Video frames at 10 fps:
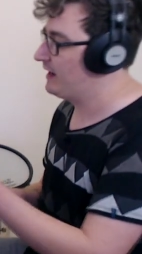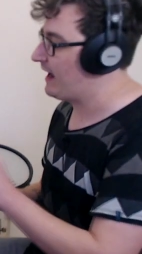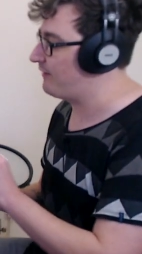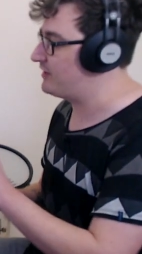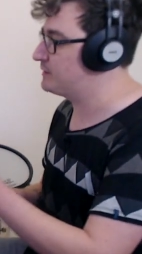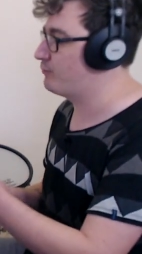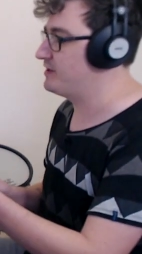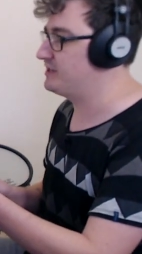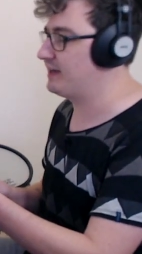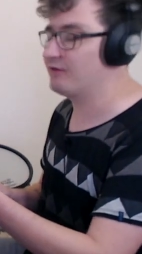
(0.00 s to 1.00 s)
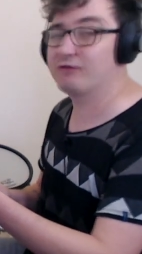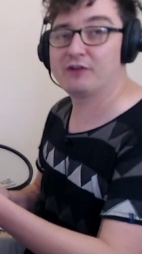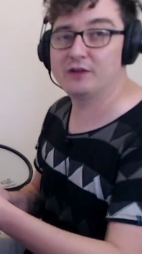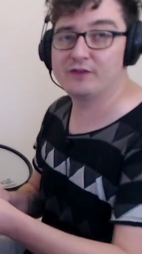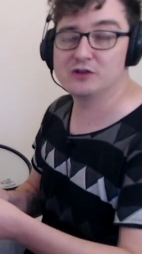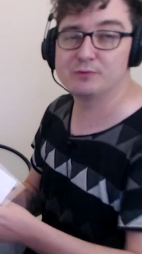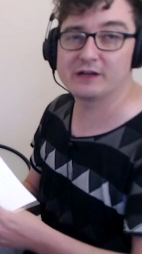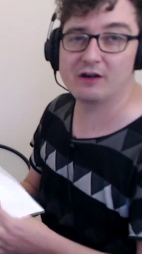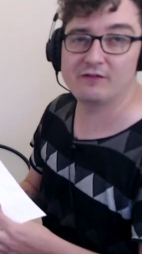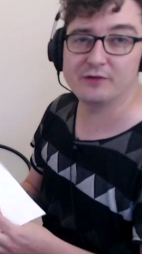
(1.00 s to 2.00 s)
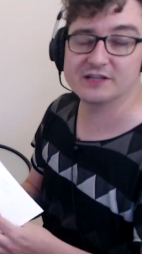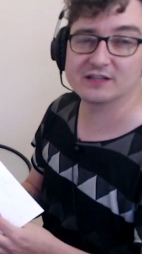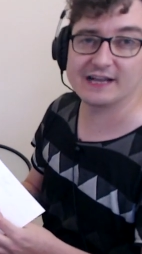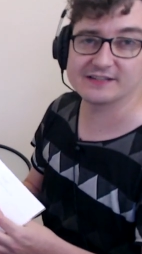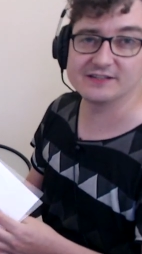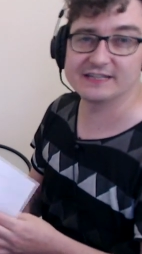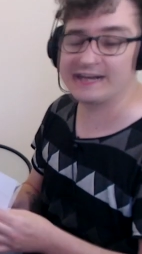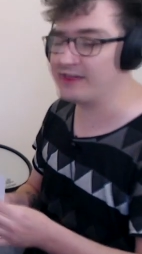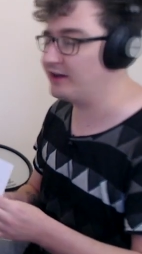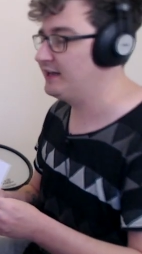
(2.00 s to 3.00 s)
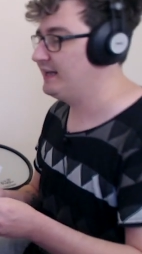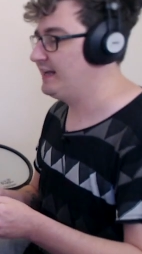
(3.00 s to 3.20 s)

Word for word: have these printed out in front of you as we go through this lesson together.